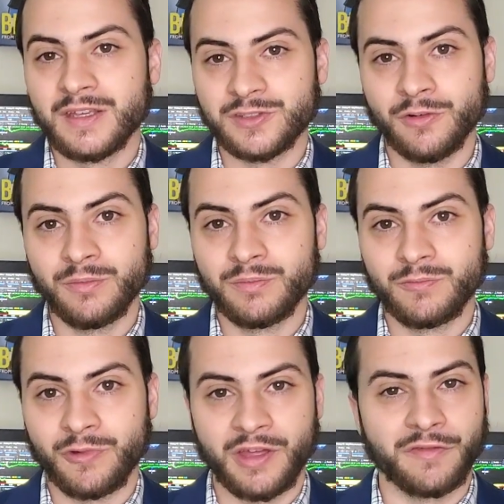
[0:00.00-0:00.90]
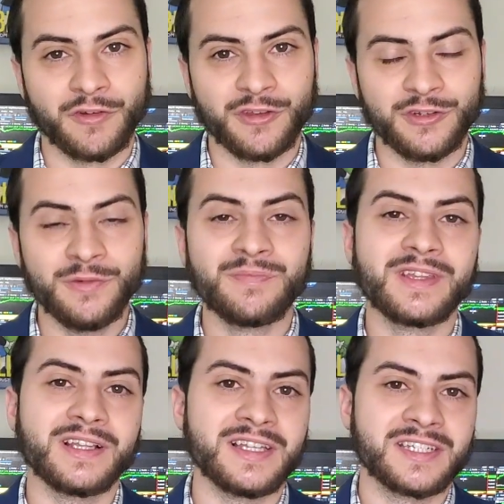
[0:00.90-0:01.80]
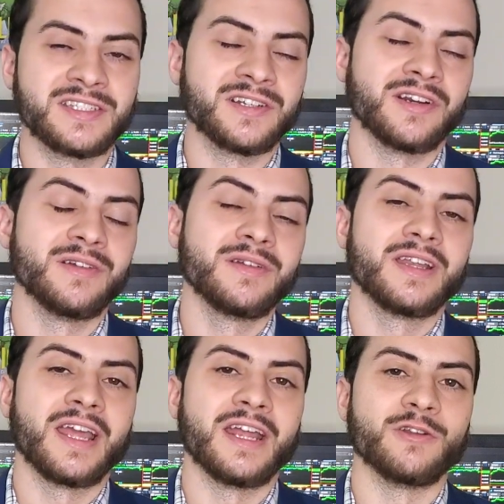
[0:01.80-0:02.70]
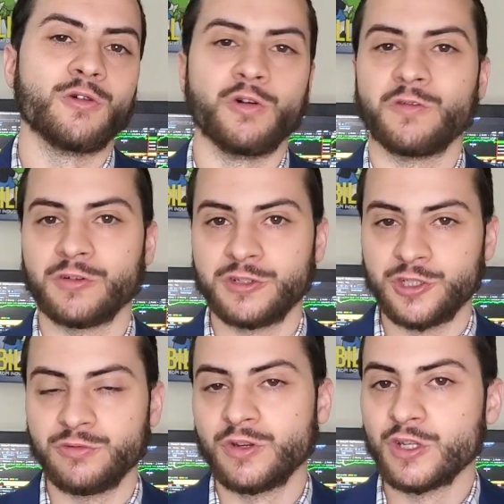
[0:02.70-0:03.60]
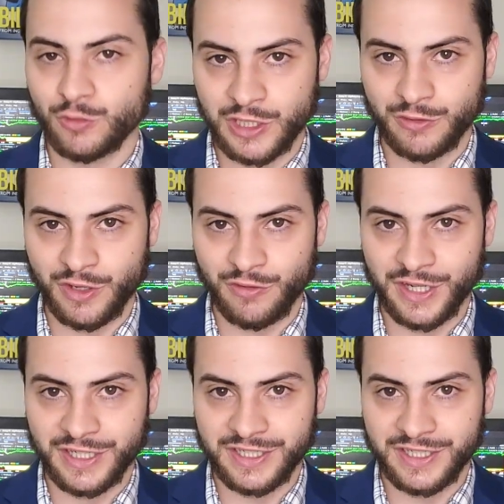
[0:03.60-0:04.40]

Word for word: So without further ado, let's get started and go over June 2023.